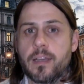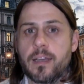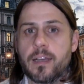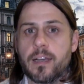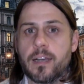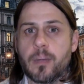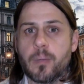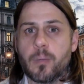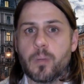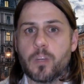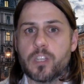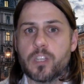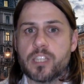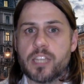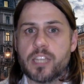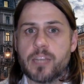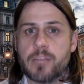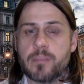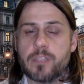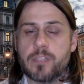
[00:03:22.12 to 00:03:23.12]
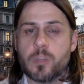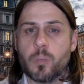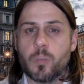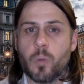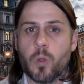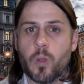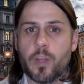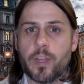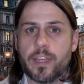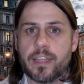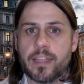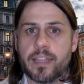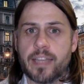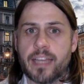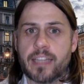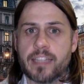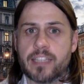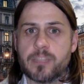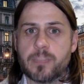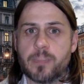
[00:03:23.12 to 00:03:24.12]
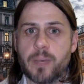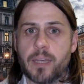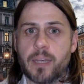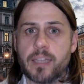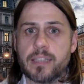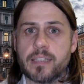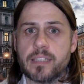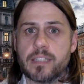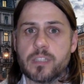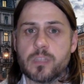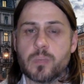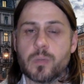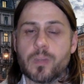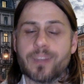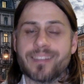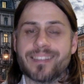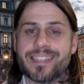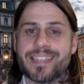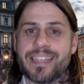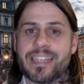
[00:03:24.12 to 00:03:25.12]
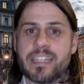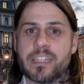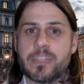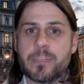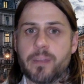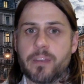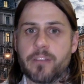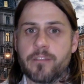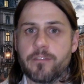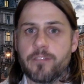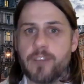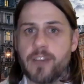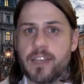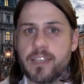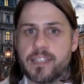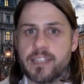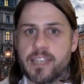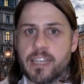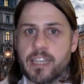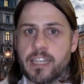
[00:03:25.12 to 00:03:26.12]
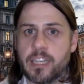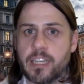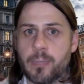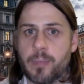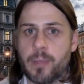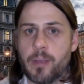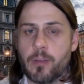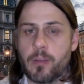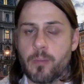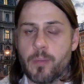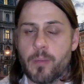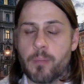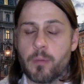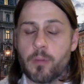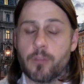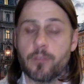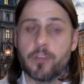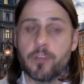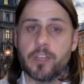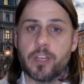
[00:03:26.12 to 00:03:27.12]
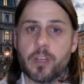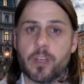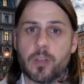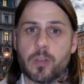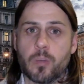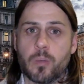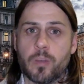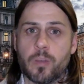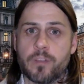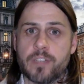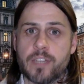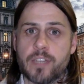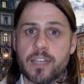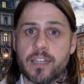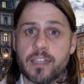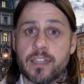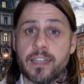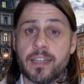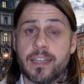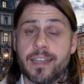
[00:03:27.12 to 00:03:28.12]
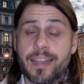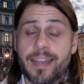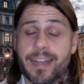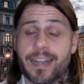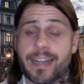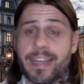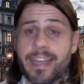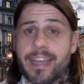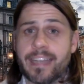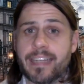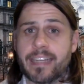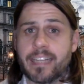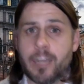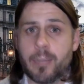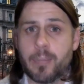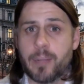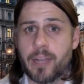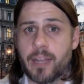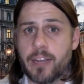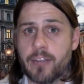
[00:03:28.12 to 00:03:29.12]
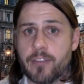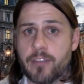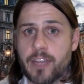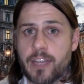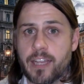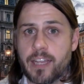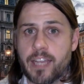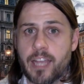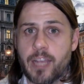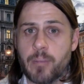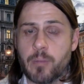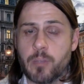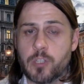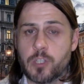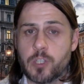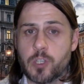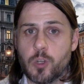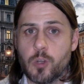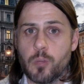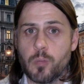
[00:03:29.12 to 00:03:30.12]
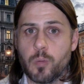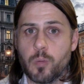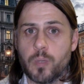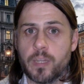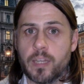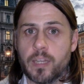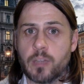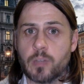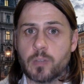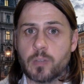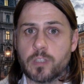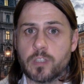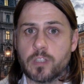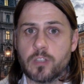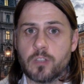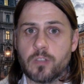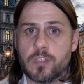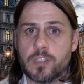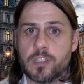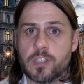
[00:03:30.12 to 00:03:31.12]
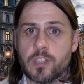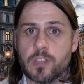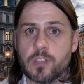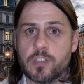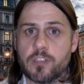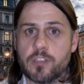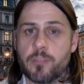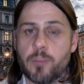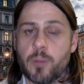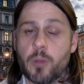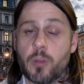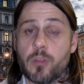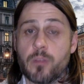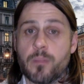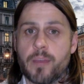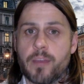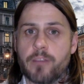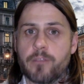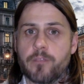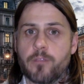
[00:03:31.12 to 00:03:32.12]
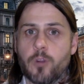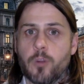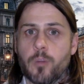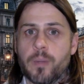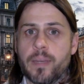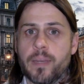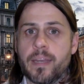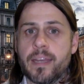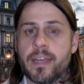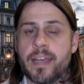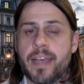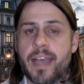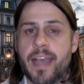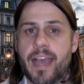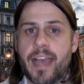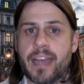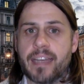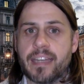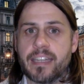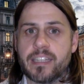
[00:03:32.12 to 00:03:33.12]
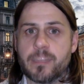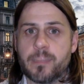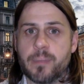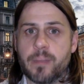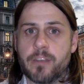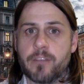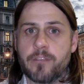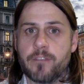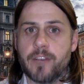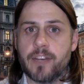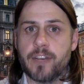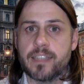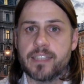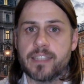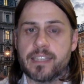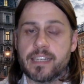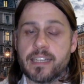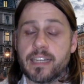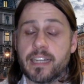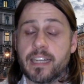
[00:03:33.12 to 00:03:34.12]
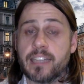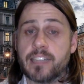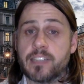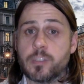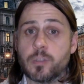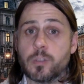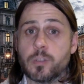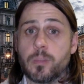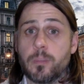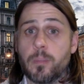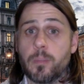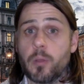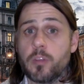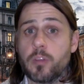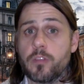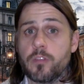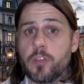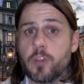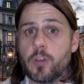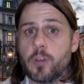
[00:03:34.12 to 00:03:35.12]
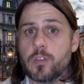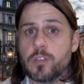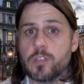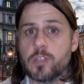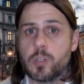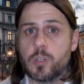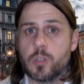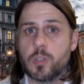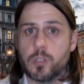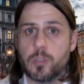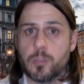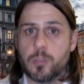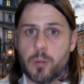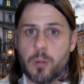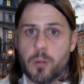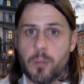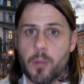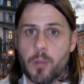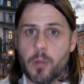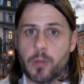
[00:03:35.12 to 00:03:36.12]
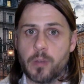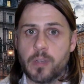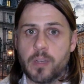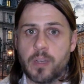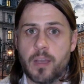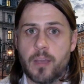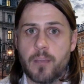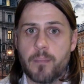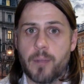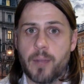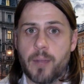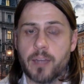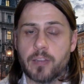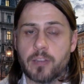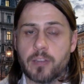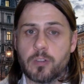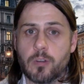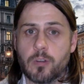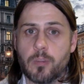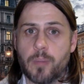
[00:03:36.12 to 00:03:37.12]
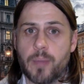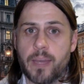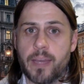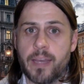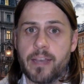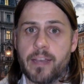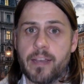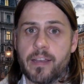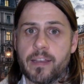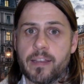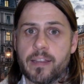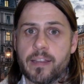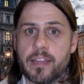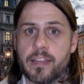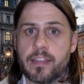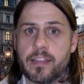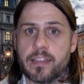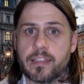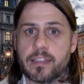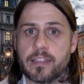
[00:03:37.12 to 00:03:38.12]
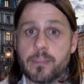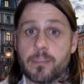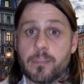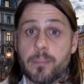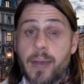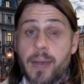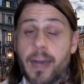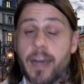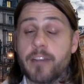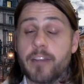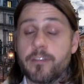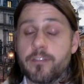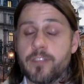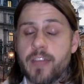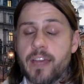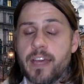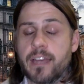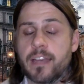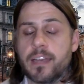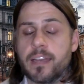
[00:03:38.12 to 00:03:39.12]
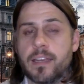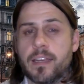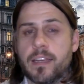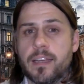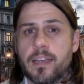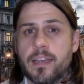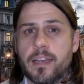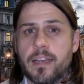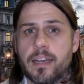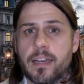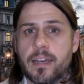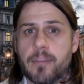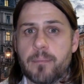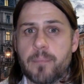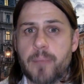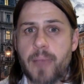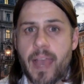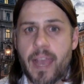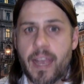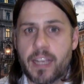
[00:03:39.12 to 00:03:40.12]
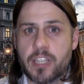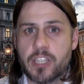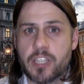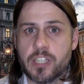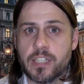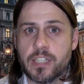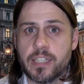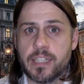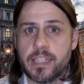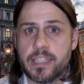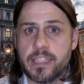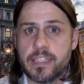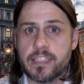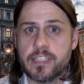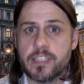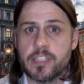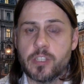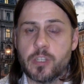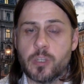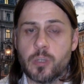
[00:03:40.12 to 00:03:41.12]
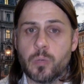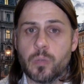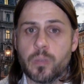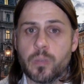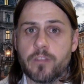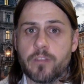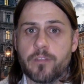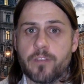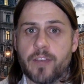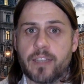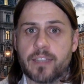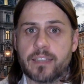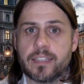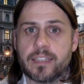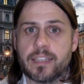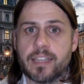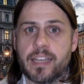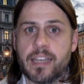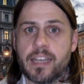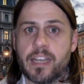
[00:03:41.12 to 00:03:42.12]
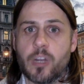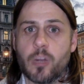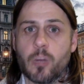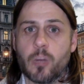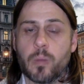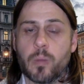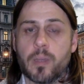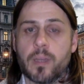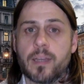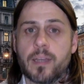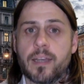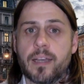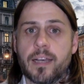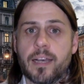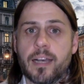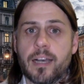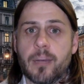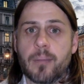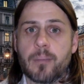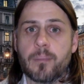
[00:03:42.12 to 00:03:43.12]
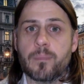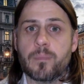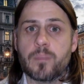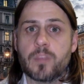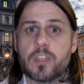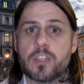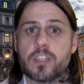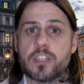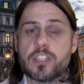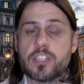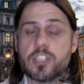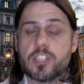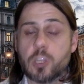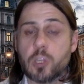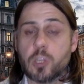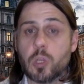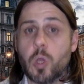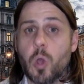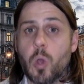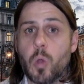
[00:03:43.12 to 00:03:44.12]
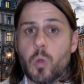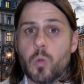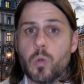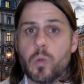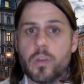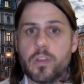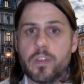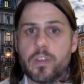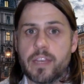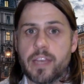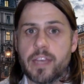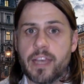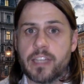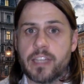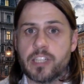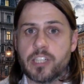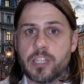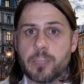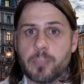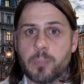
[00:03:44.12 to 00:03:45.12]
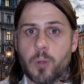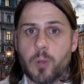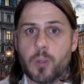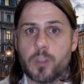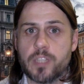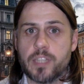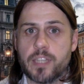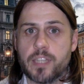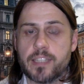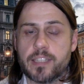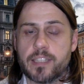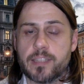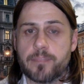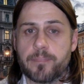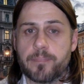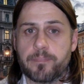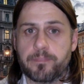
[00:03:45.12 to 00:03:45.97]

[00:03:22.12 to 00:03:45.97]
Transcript: Um, which seems to work in that space, as well as intermittent fasting. And you may remember a video that we've done, again, coming out of that Cambridge group where they looked at the results of both metformin and intermittent fasting and saw that both of those could promote myelin repair. And I think that part of that um, action is to do with the fact that they help um, slow the aging process.